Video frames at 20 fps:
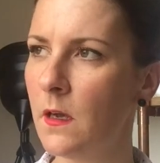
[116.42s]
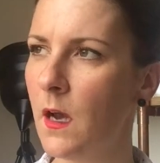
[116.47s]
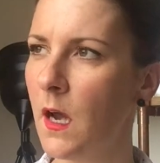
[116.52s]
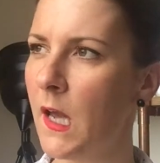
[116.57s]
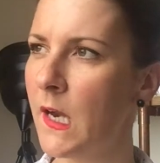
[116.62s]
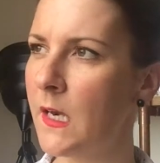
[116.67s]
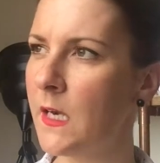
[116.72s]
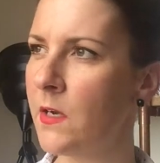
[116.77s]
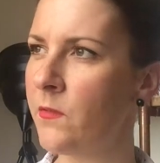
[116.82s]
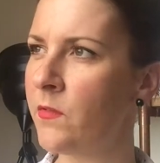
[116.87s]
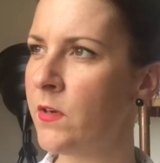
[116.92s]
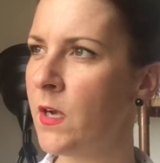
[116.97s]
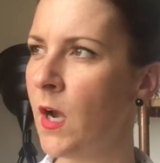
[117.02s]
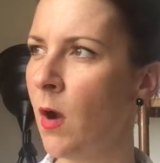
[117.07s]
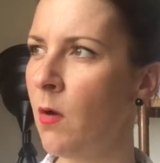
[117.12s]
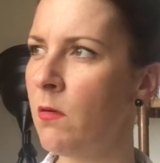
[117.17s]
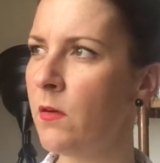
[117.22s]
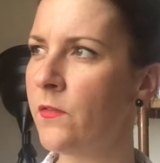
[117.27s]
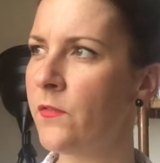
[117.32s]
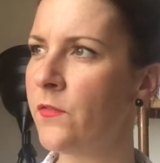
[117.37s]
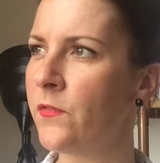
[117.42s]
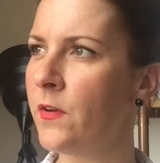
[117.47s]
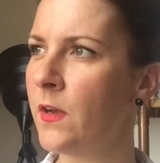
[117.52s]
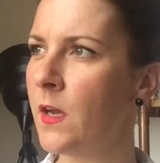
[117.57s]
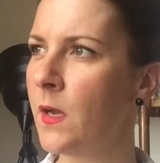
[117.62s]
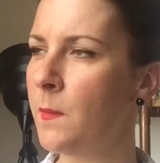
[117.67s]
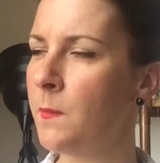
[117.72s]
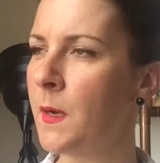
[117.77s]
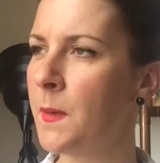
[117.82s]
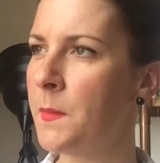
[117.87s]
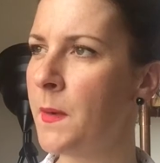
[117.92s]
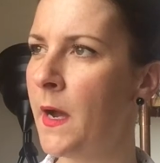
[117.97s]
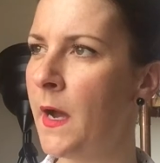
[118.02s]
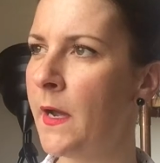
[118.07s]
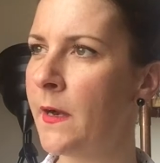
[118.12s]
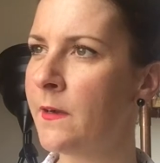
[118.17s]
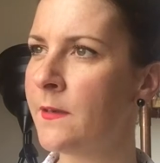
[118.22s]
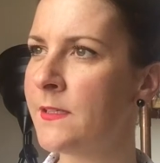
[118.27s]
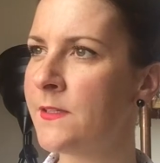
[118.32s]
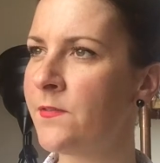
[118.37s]
I don't even know if my
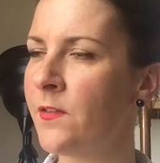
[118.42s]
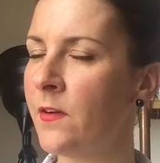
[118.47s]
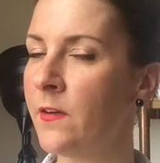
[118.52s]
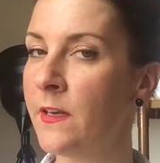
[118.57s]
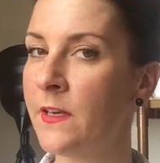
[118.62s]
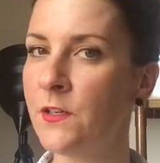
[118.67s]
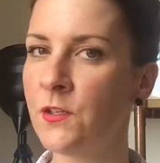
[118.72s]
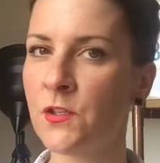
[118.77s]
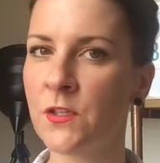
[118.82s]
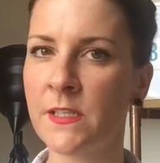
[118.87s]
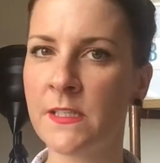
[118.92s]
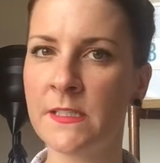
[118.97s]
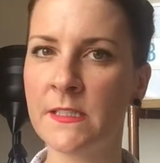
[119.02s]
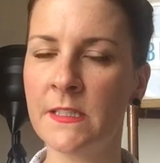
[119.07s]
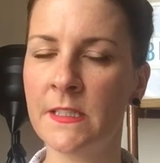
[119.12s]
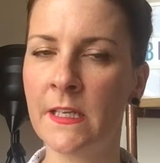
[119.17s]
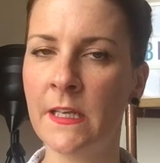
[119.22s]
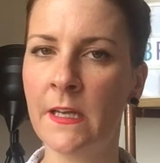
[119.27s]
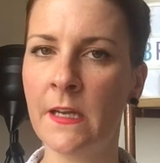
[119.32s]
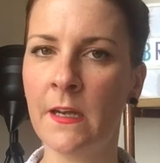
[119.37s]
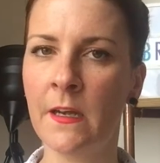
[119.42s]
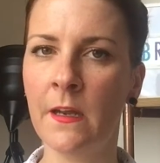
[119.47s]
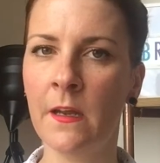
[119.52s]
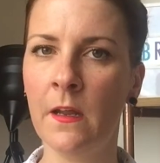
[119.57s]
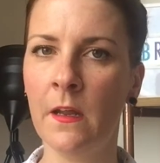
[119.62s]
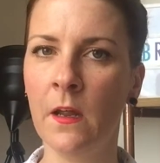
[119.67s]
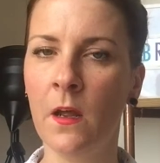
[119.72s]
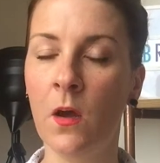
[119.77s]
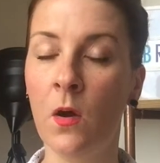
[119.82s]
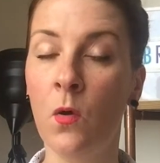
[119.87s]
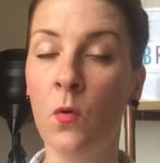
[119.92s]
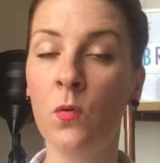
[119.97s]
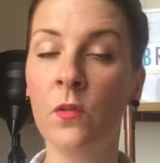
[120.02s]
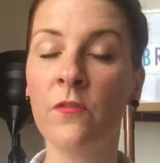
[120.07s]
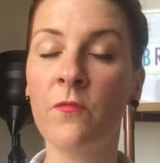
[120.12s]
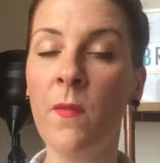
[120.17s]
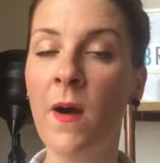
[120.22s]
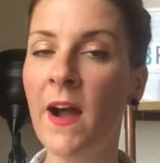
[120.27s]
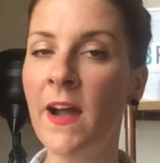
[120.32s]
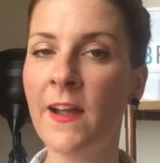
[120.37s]
partner is very interested in all of
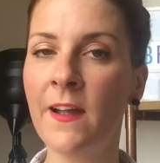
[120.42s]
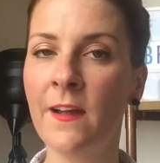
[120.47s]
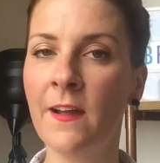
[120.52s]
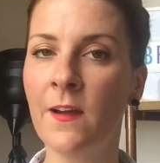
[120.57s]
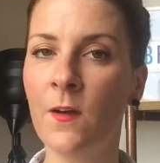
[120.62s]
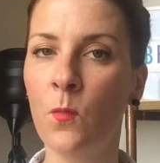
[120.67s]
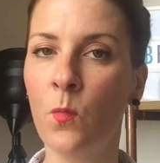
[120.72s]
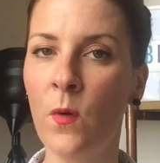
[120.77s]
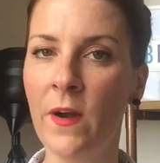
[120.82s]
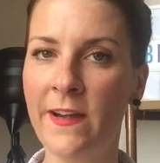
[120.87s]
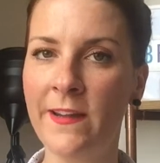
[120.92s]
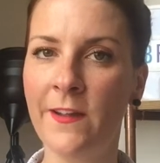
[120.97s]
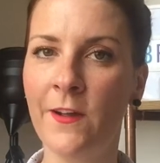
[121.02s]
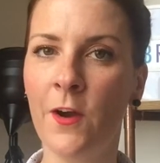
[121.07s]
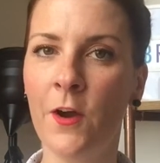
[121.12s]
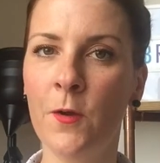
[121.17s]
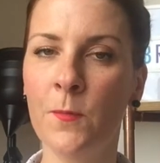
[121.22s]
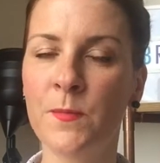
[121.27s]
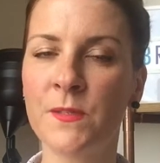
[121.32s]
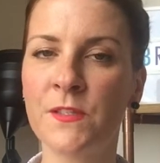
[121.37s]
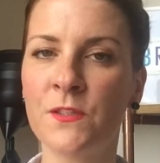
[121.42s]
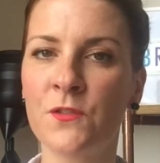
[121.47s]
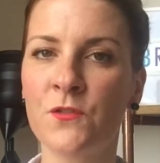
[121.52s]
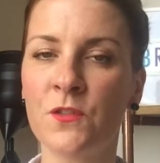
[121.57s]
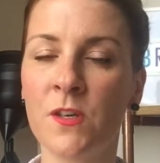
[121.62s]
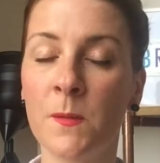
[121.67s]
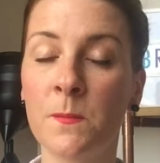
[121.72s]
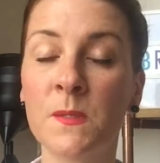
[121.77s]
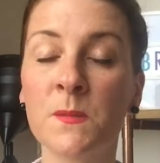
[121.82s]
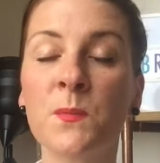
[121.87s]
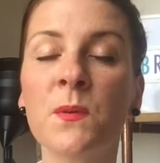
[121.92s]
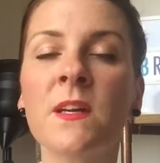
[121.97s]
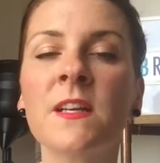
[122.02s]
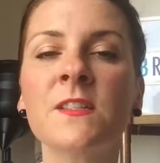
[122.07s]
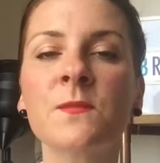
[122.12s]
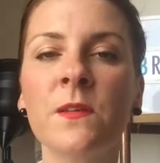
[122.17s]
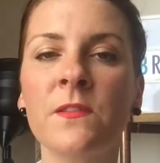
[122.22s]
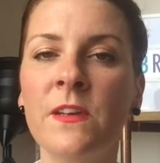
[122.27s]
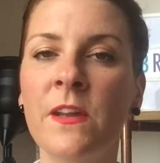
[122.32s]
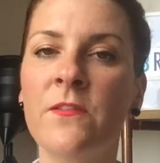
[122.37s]
my wedding hopes and dreams because
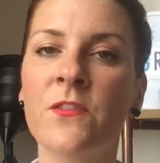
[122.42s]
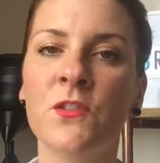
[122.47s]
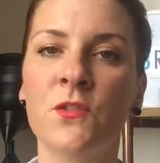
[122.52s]
we've never